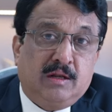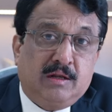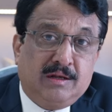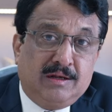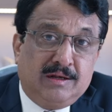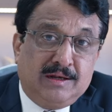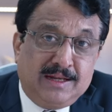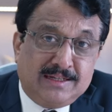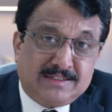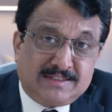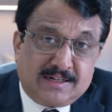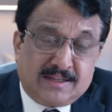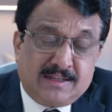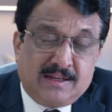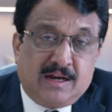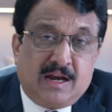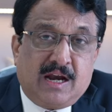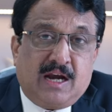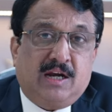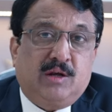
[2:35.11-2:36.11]
lesser
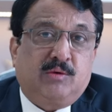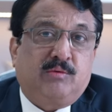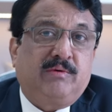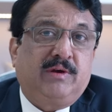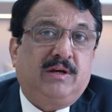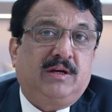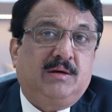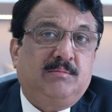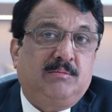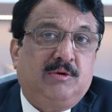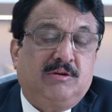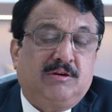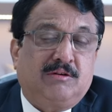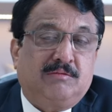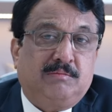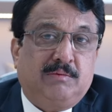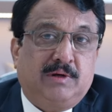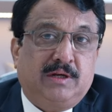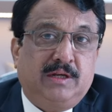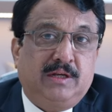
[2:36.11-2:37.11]
than adequate amount
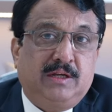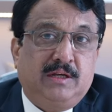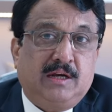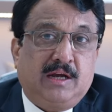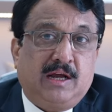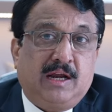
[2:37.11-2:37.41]
of money